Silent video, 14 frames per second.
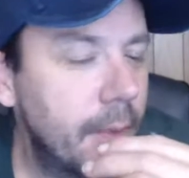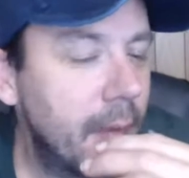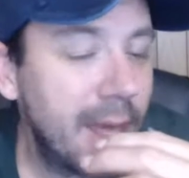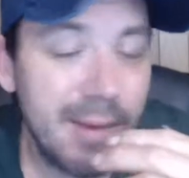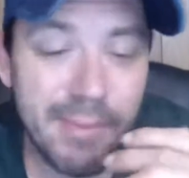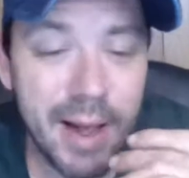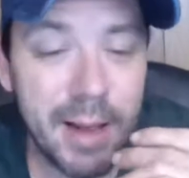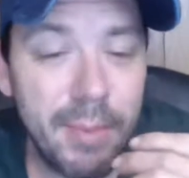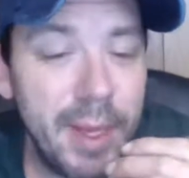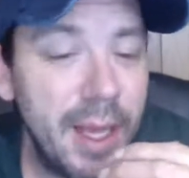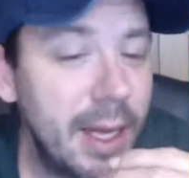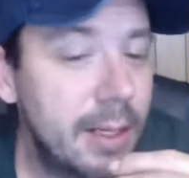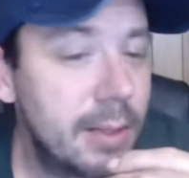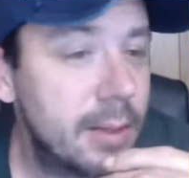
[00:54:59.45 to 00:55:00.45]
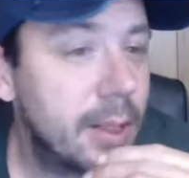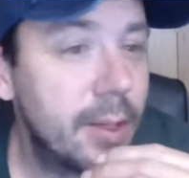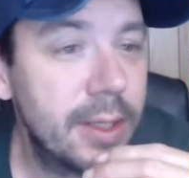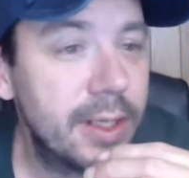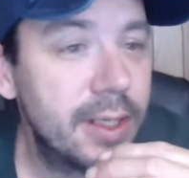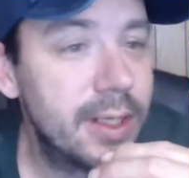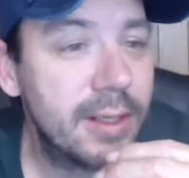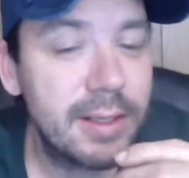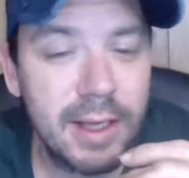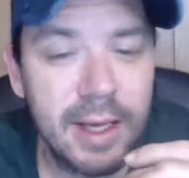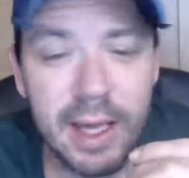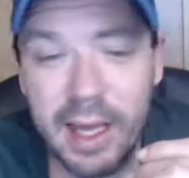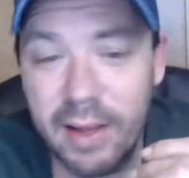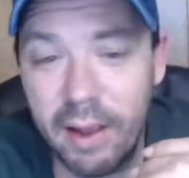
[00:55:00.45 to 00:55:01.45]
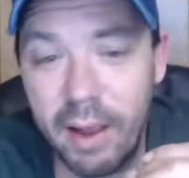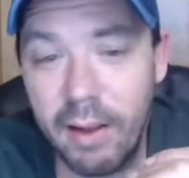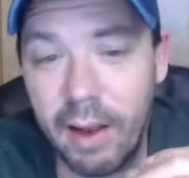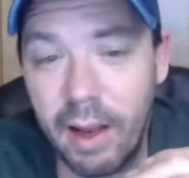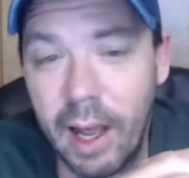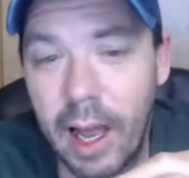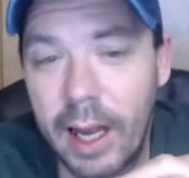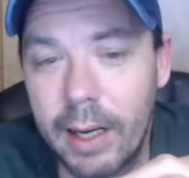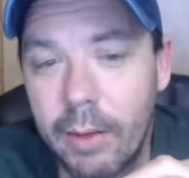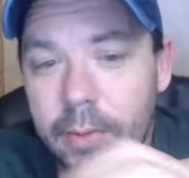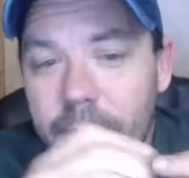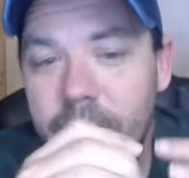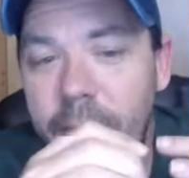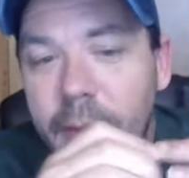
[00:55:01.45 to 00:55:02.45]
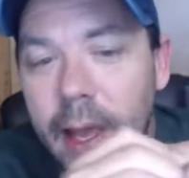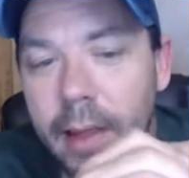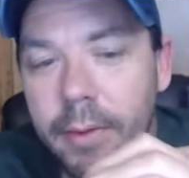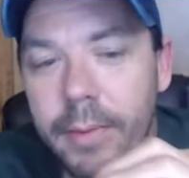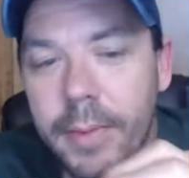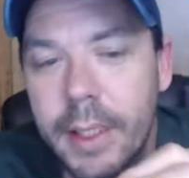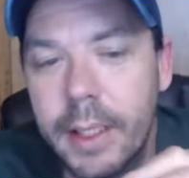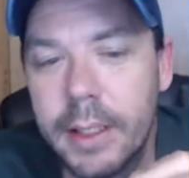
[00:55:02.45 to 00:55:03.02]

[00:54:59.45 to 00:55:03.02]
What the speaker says: It might be. I don't know. It's just it. I don't fathom it.